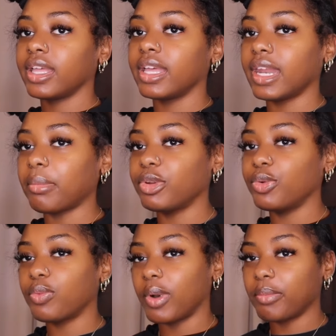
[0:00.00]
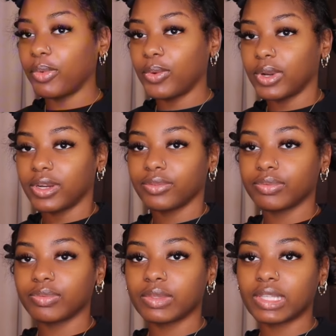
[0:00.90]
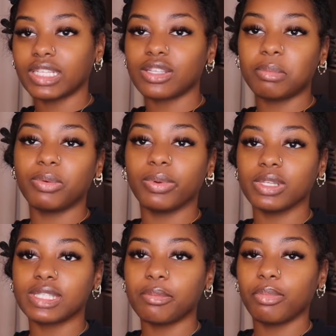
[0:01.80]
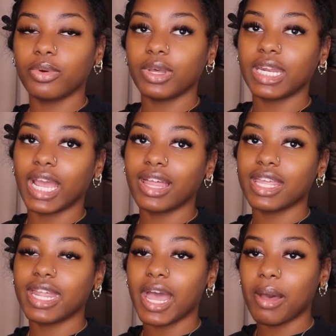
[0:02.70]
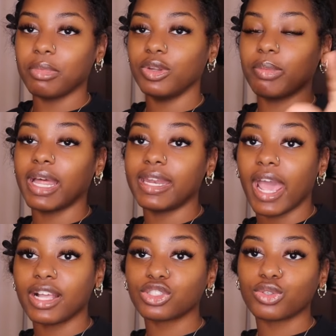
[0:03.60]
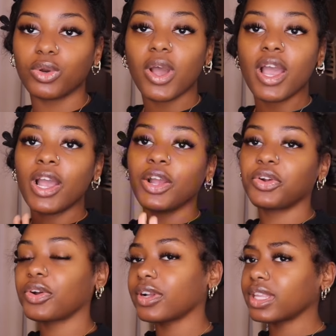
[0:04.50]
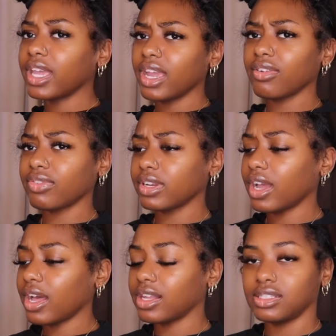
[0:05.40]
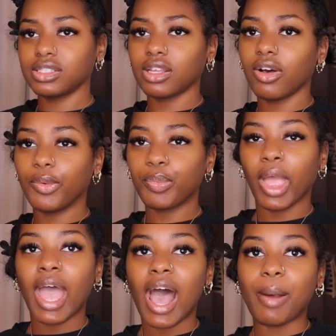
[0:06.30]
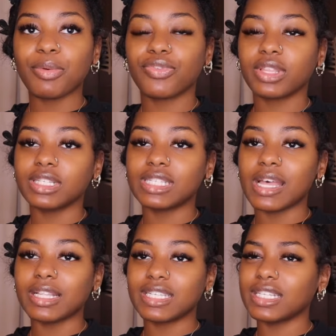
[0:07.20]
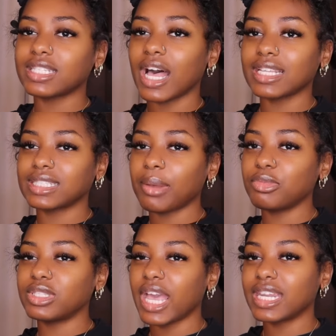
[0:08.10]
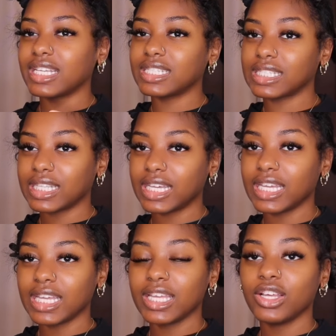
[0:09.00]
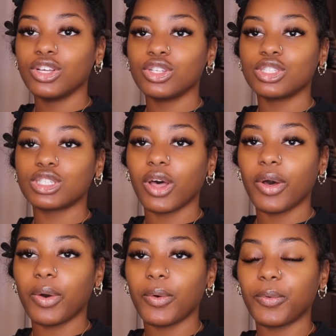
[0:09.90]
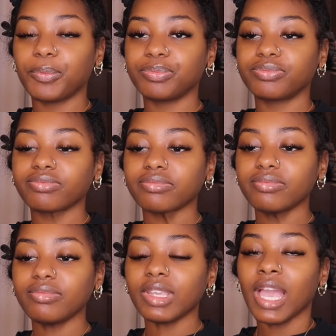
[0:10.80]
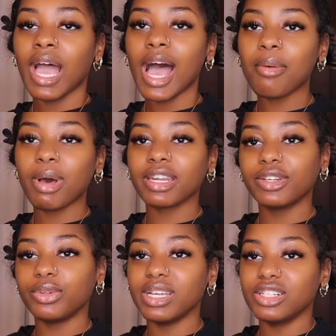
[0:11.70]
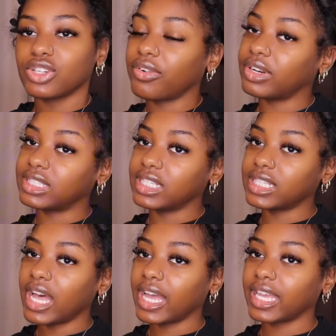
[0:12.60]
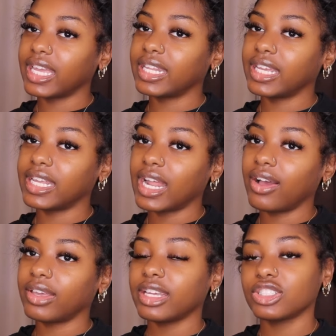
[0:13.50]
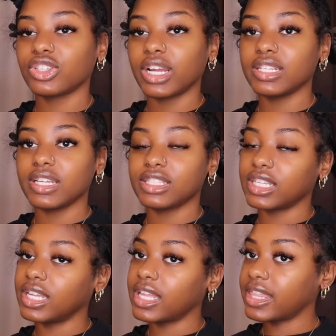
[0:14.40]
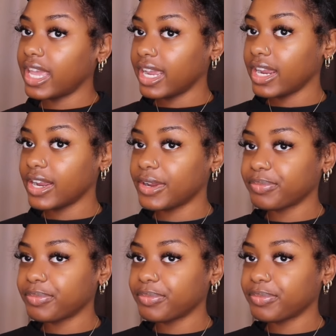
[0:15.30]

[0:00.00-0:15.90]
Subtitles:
and I'm gonna do one more that's gonna be real simple, and then after that I'm gonna do my natural curly hair for y'all. So I'm gonna film a TikTok simultaneously, so I'm about to do the intro for TikTok and then I'll get straight into the hair.